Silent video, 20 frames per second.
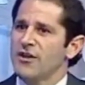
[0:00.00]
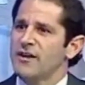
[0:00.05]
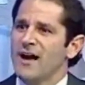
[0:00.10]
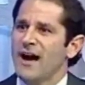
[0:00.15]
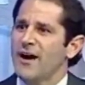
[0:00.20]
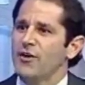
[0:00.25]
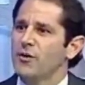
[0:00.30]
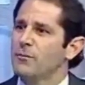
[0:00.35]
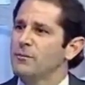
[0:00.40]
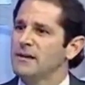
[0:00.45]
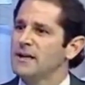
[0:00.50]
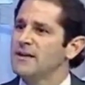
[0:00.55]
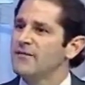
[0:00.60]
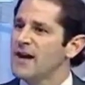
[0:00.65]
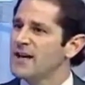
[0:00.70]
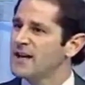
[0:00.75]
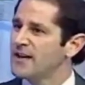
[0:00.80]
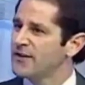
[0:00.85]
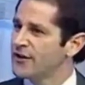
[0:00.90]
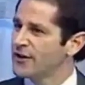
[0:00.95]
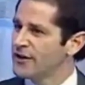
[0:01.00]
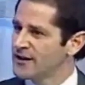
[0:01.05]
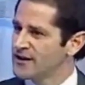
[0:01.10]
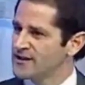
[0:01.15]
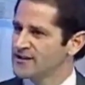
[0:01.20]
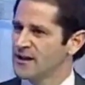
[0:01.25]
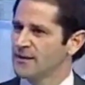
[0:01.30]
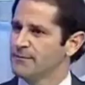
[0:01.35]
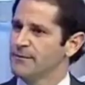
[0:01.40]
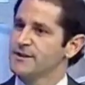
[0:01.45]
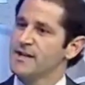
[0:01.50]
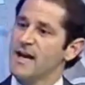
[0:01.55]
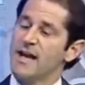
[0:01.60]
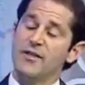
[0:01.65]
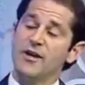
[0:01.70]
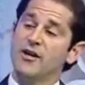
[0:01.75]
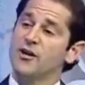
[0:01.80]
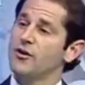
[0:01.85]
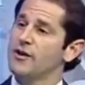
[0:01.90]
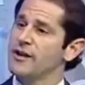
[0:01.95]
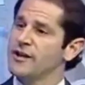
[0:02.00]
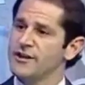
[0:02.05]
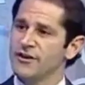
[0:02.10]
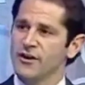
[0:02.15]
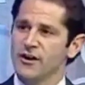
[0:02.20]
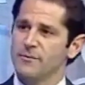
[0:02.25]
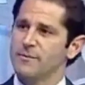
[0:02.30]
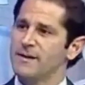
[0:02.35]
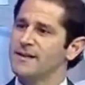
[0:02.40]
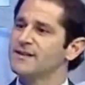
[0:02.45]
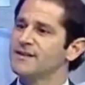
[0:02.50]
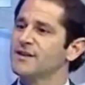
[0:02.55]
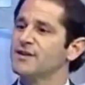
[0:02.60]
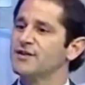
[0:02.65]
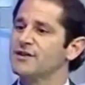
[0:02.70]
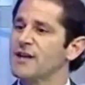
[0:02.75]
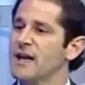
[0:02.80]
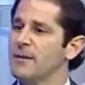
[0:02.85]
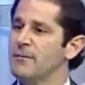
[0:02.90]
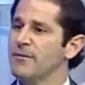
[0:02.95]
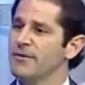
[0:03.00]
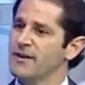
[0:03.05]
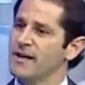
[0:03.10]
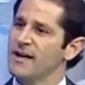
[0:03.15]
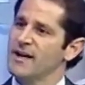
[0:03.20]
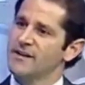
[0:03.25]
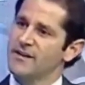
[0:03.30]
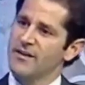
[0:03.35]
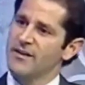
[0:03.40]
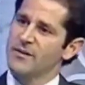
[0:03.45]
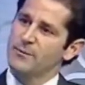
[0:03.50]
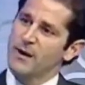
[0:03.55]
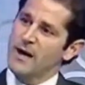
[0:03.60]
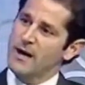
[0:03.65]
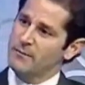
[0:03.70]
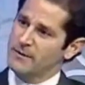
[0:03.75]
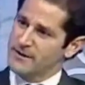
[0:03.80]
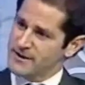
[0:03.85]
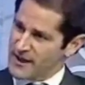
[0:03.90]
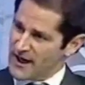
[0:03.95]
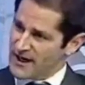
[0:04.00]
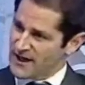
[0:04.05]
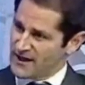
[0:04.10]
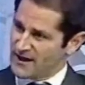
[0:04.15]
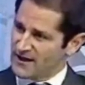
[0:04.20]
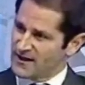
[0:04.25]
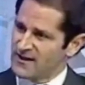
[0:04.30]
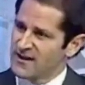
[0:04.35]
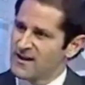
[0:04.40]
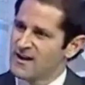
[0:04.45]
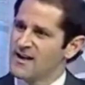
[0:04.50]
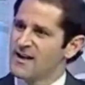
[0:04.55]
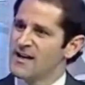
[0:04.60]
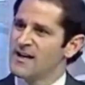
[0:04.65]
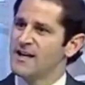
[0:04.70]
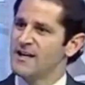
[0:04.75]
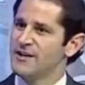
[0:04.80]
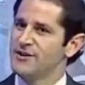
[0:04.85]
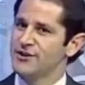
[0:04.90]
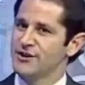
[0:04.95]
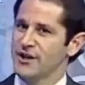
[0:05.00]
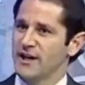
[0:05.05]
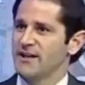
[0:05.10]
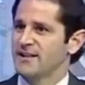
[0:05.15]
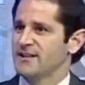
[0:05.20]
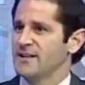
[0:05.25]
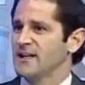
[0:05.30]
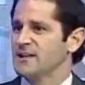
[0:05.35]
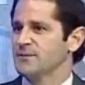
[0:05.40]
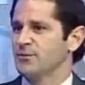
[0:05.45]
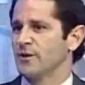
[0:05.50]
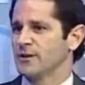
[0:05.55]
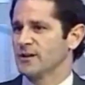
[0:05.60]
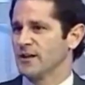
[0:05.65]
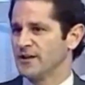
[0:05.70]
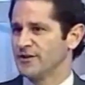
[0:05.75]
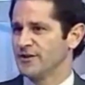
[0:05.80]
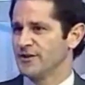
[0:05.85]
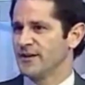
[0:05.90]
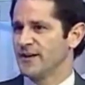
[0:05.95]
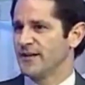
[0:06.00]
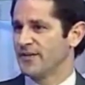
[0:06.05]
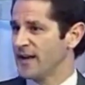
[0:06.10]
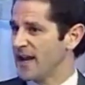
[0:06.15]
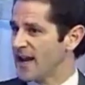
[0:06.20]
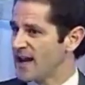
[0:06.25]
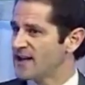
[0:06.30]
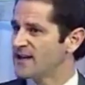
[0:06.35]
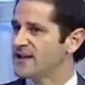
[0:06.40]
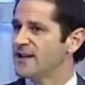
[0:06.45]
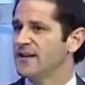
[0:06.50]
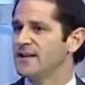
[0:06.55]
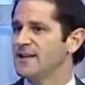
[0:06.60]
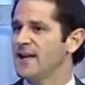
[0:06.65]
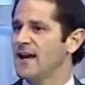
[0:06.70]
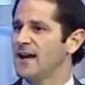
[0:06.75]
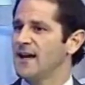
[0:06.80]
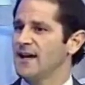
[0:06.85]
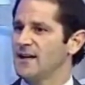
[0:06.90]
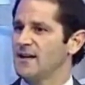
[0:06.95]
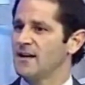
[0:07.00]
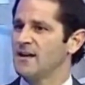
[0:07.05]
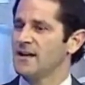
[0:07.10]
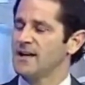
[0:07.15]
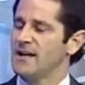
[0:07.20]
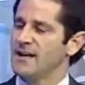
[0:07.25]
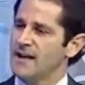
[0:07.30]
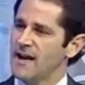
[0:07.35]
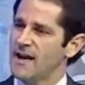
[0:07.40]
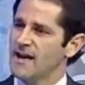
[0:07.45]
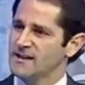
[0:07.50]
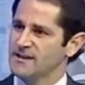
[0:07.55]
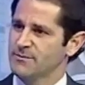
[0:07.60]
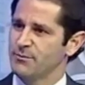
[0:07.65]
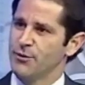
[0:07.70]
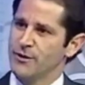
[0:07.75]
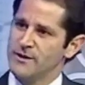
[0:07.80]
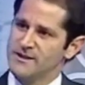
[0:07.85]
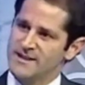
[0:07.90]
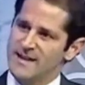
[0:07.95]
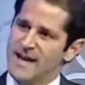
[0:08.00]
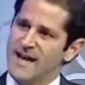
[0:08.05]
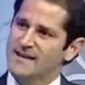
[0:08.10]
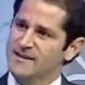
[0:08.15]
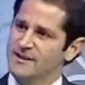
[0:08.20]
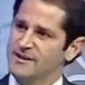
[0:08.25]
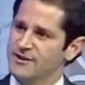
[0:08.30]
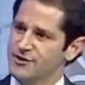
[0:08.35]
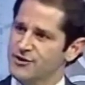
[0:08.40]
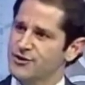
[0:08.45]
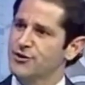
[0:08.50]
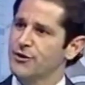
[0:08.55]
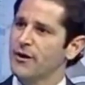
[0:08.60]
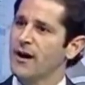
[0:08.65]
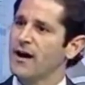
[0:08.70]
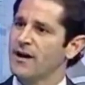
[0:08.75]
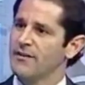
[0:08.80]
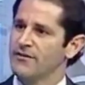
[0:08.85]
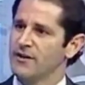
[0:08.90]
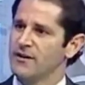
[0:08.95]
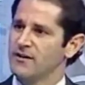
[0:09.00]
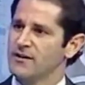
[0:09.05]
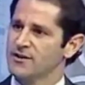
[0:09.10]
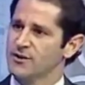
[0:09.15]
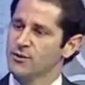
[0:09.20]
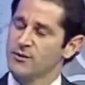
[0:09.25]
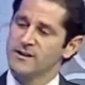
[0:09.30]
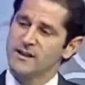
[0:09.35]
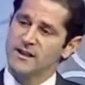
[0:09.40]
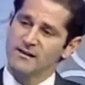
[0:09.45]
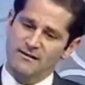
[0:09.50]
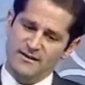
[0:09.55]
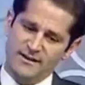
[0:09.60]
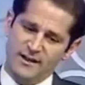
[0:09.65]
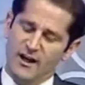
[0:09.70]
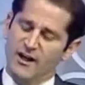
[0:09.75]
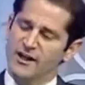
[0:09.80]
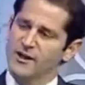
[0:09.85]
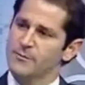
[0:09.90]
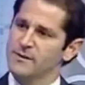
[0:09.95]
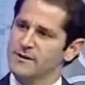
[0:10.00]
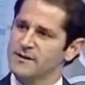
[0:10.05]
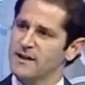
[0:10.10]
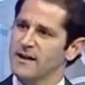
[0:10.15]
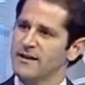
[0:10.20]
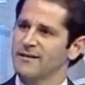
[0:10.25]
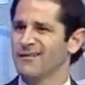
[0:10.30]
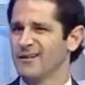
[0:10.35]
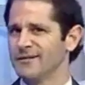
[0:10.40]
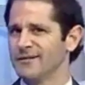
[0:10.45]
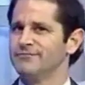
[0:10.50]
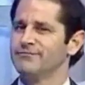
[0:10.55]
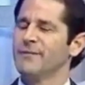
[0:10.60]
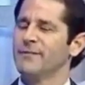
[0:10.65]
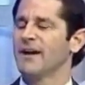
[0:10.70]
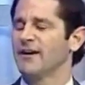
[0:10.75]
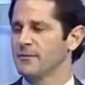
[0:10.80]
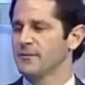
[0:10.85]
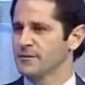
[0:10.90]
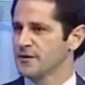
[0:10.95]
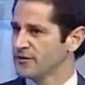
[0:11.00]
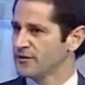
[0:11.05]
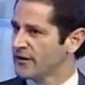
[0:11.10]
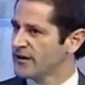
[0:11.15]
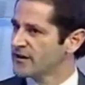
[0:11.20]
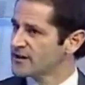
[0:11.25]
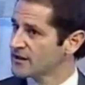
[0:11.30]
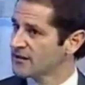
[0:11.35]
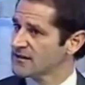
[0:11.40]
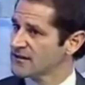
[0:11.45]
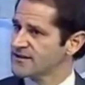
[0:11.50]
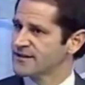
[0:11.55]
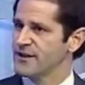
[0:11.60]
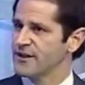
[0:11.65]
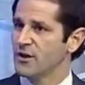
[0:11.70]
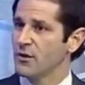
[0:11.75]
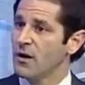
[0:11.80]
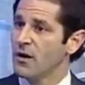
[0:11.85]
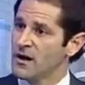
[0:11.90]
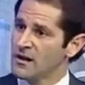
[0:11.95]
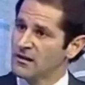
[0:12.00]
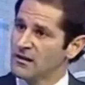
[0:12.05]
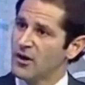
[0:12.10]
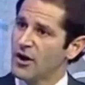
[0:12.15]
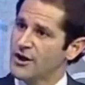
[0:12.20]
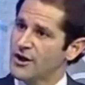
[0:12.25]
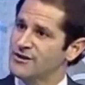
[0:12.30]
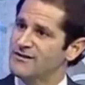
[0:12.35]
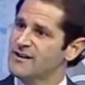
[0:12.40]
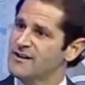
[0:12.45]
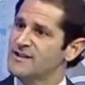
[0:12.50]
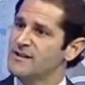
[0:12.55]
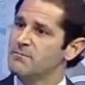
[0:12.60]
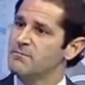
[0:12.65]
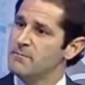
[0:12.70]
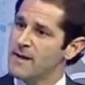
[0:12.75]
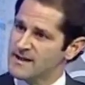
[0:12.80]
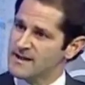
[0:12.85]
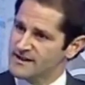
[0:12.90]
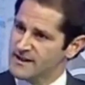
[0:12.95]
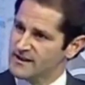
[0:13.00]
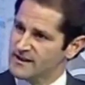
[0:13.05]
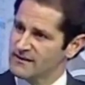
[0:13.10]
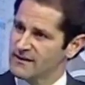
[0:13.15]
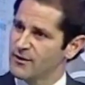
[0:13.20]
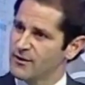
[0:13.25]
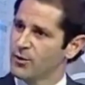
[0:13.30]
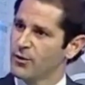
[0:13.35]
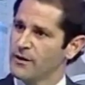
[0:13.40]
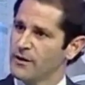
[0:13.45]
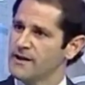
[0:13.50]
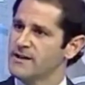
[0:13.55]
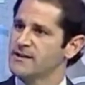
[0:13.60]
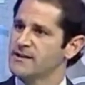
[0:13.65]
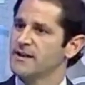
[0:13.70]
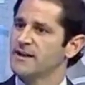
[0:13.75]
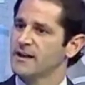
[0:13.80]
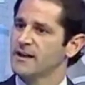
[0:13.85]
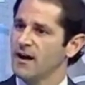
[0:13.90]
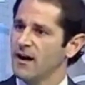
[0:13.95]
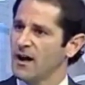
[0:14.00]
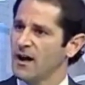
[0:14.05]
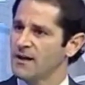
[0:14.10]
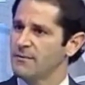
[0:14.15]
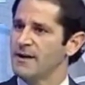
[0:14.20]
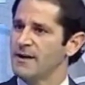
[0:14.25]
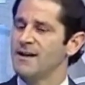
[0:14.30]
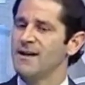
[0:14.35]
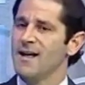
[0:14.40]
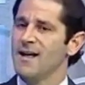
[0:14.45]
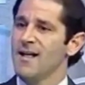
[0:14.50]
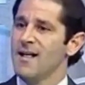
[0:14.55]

I don't believe any of the earnings numbers. And then go to Europe, it's the same thing. And then the problem with China is China's an export country. At the end of the day, it exports. That's its driver. So until it's 100%, or not, I'm sorry, until it's, you know, largely a domestically oriented economy,